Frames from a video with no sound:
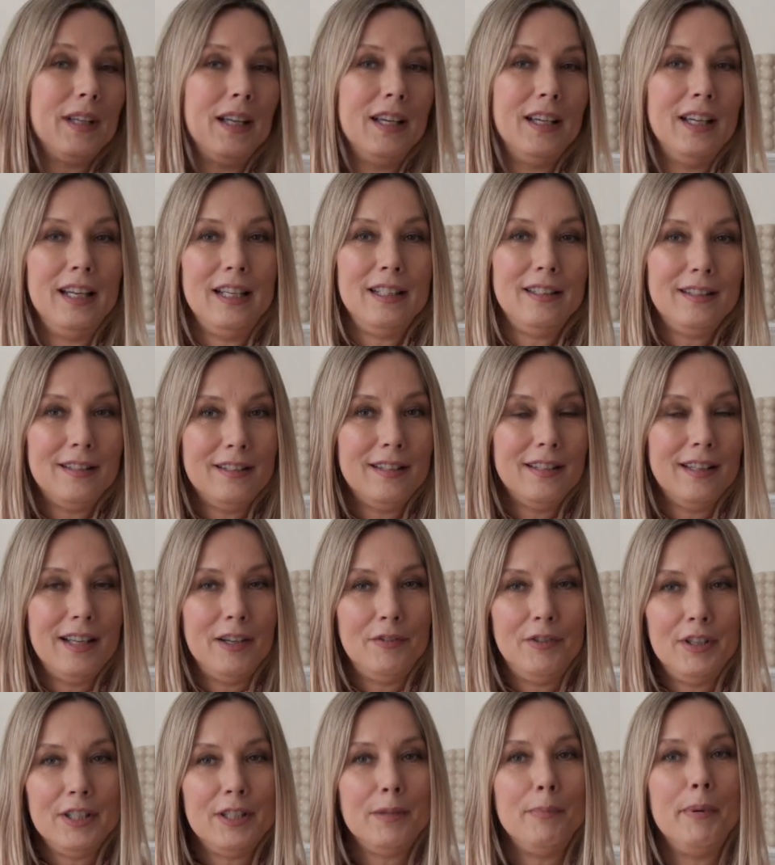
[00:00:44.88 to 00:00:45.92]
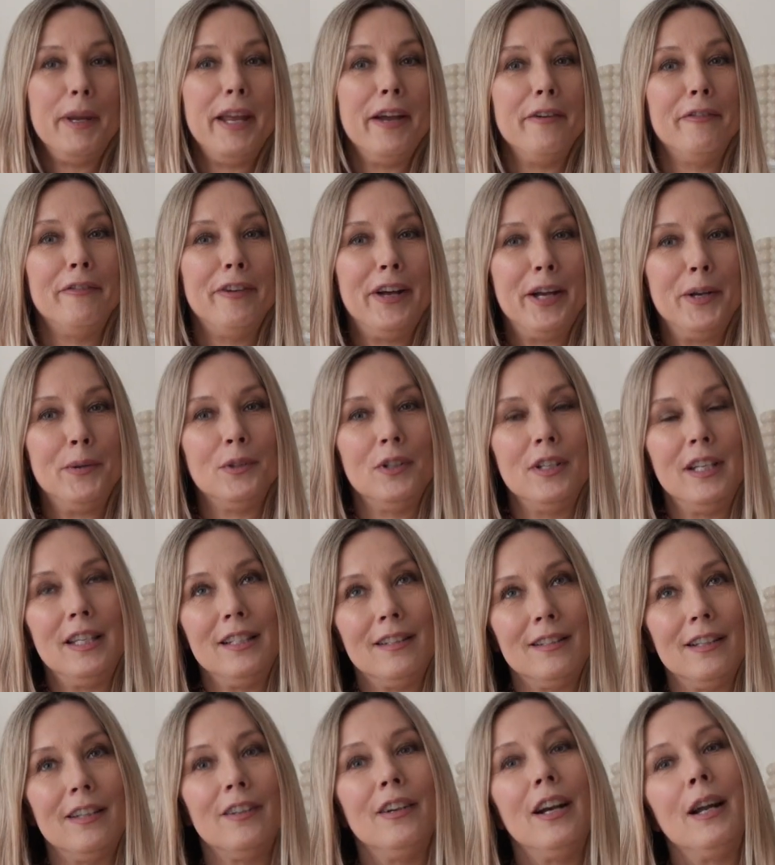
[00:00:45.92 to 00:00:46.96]
it's a recipe I found on
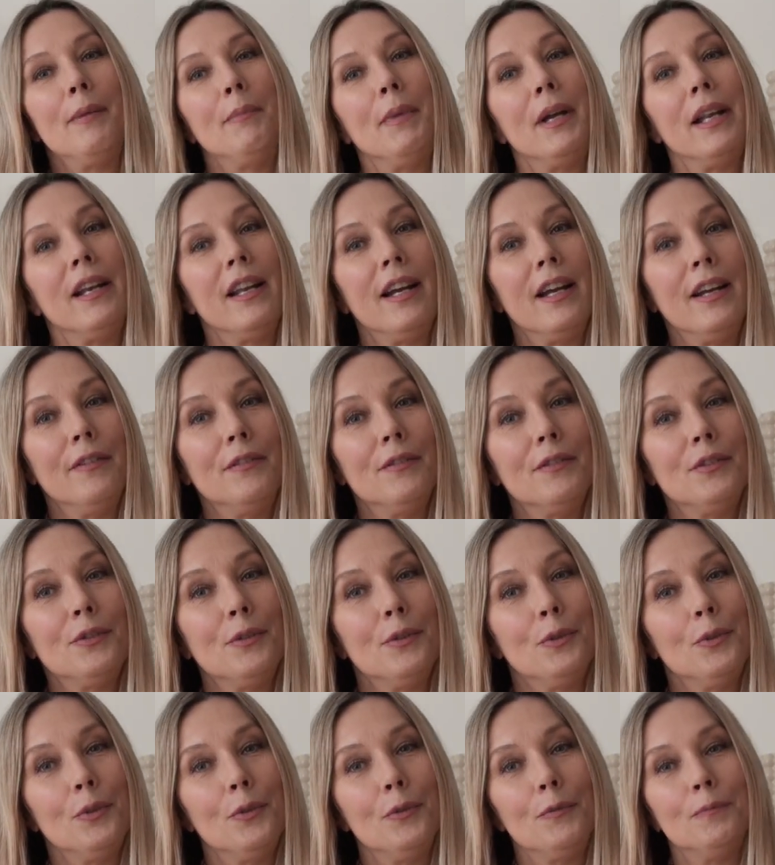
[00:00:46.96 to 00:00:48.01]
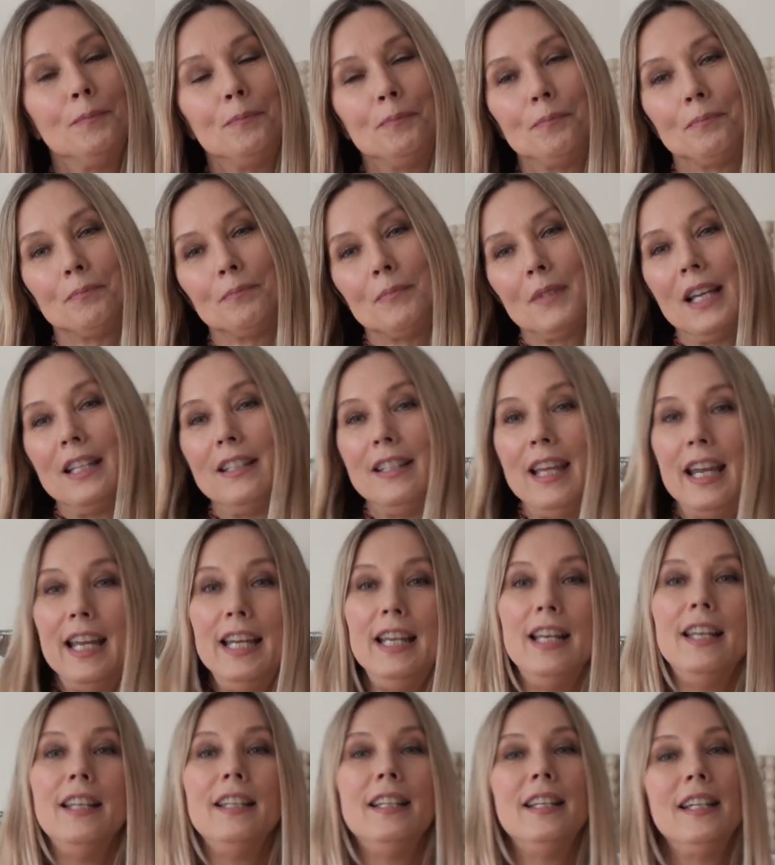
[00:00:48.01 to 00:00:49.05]
Instagram and I sort of
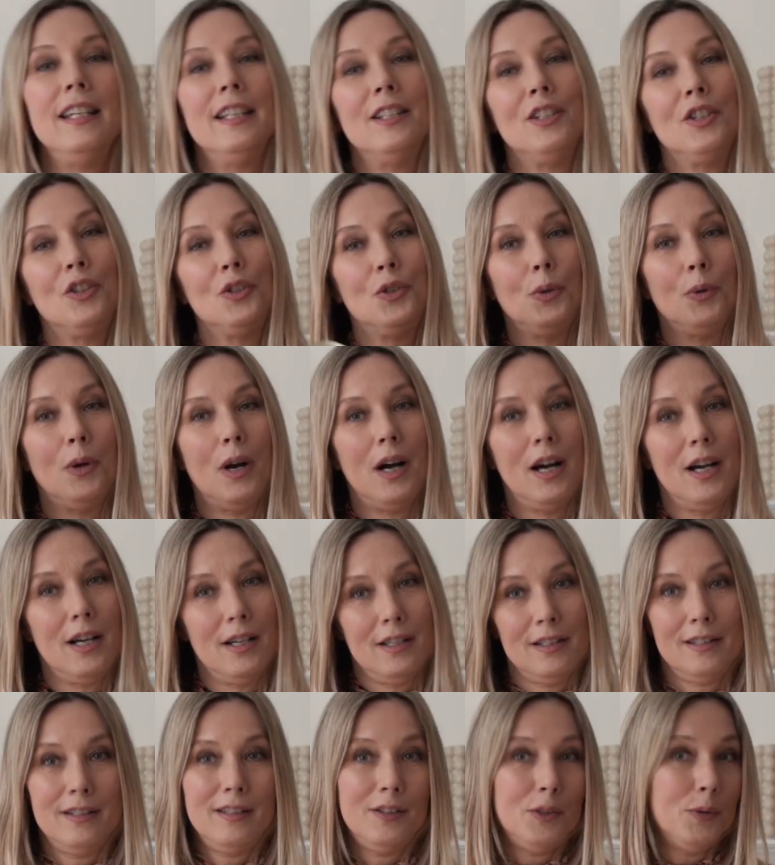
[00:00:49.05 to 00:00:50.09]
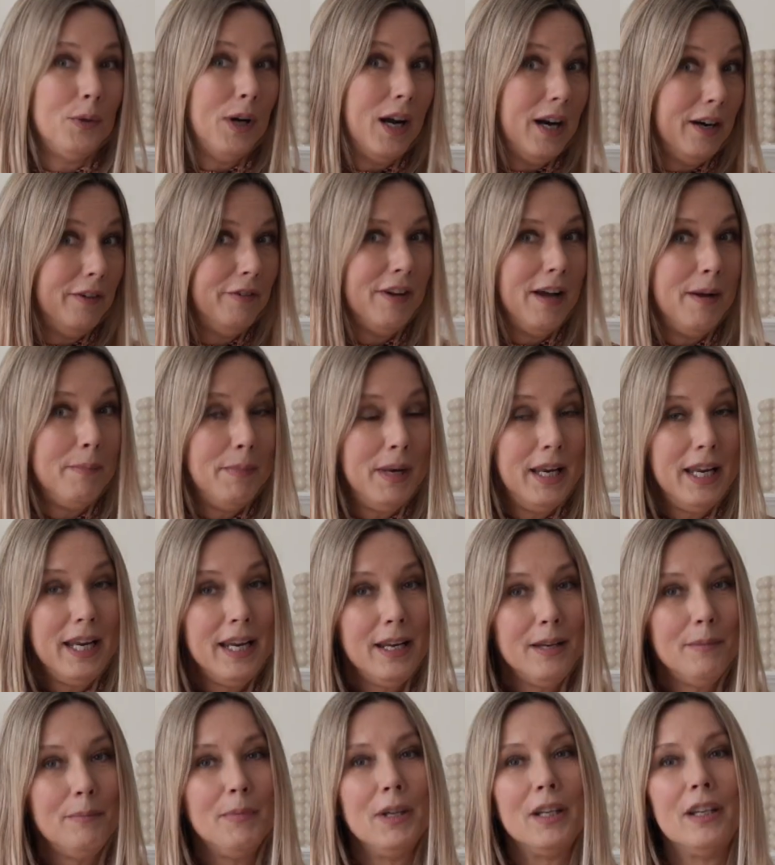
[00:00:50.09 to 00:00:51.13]
tailored it to us, to our
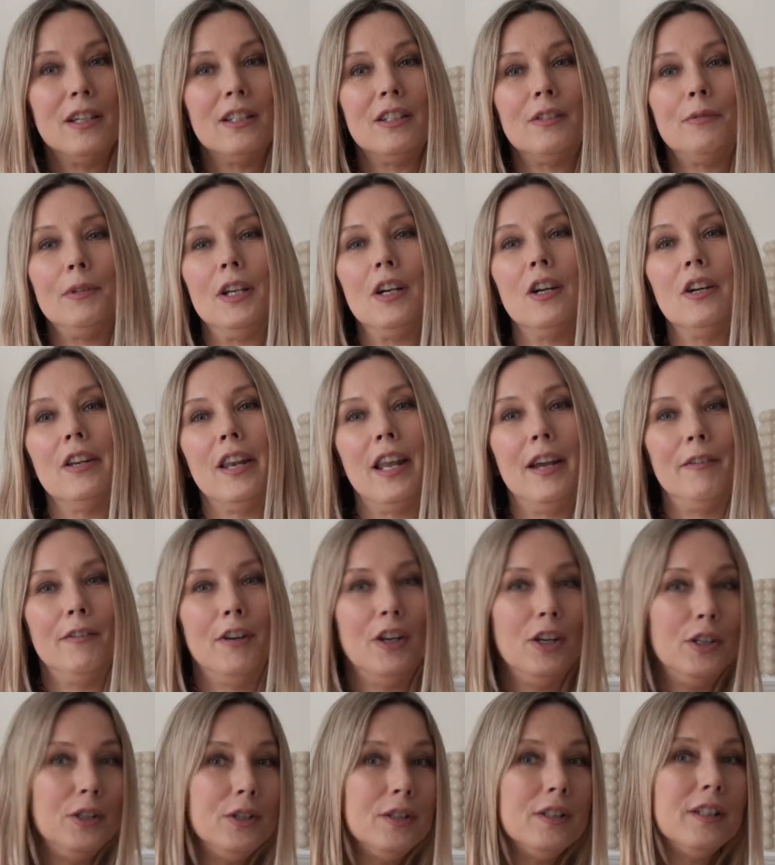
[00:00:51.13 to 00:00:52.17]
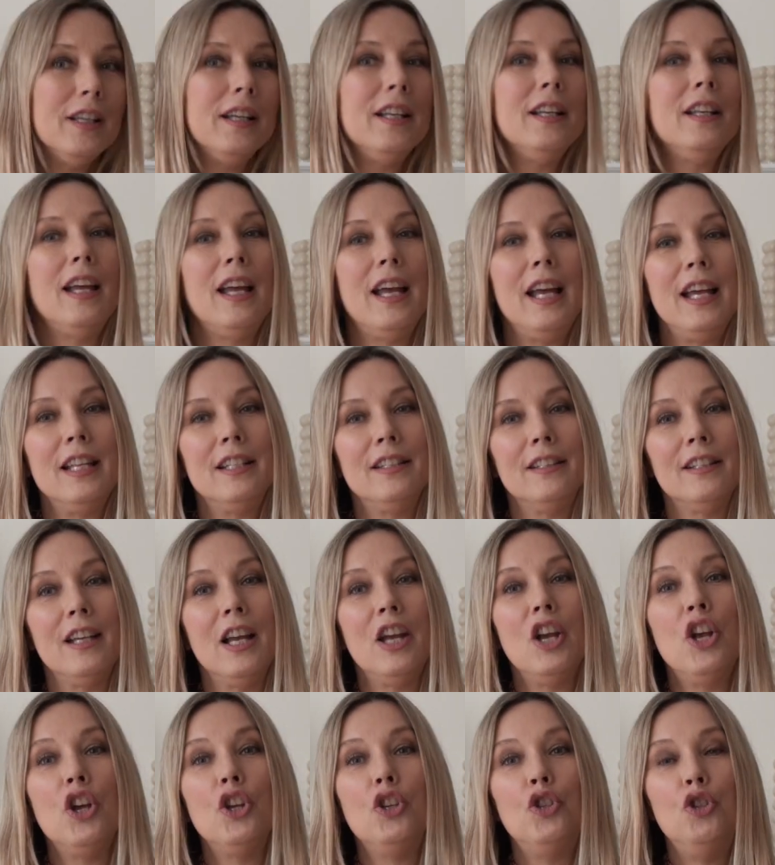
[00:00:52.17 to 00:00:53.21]
family, because we can't have gluten and
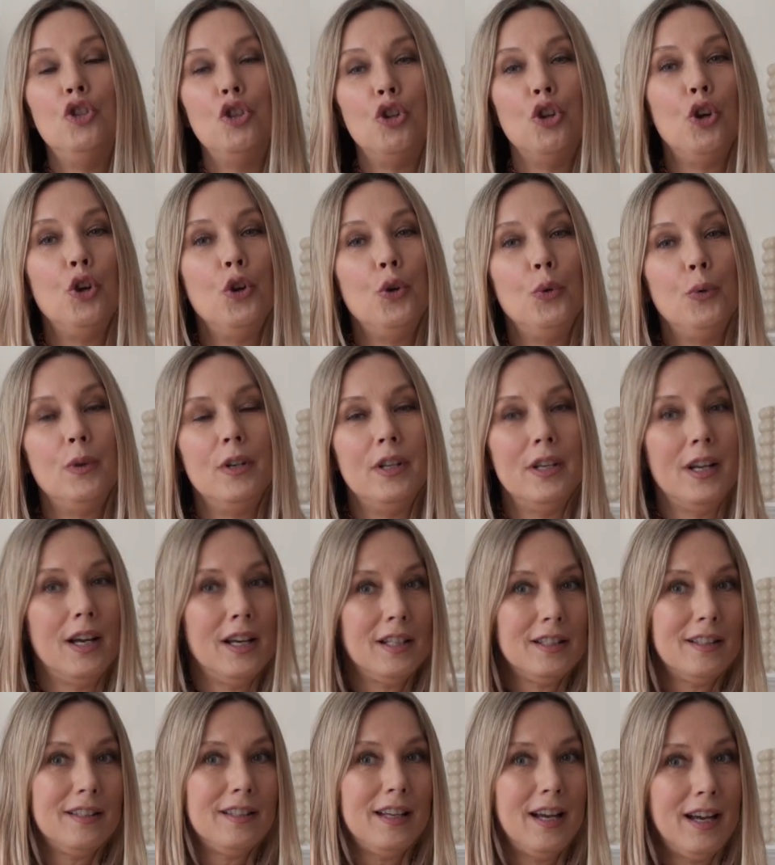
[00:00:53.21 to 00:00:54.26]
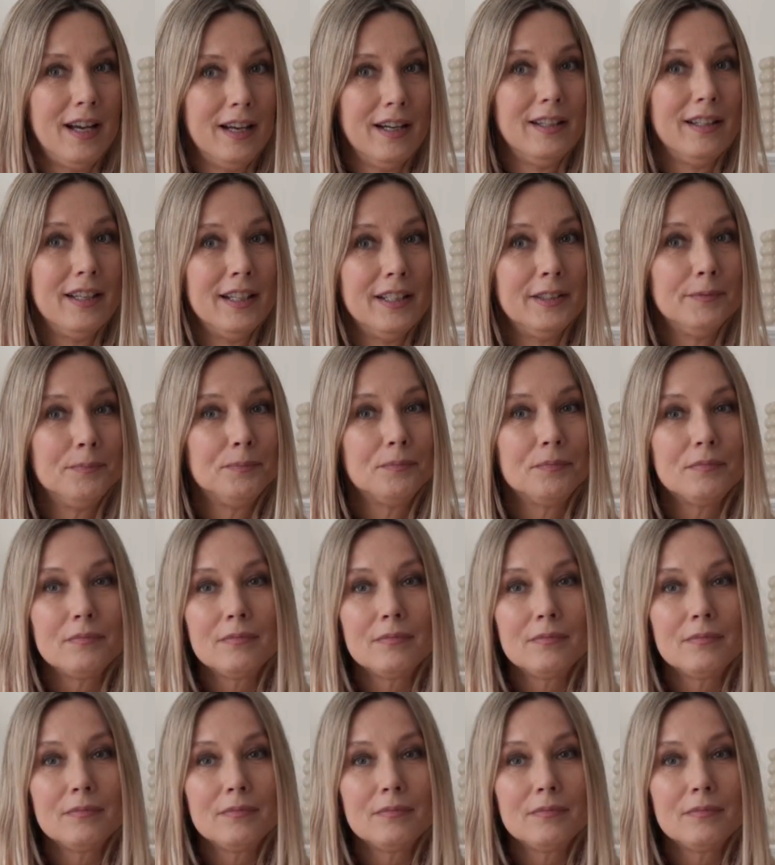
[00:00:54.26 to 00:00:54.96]
no nuts either.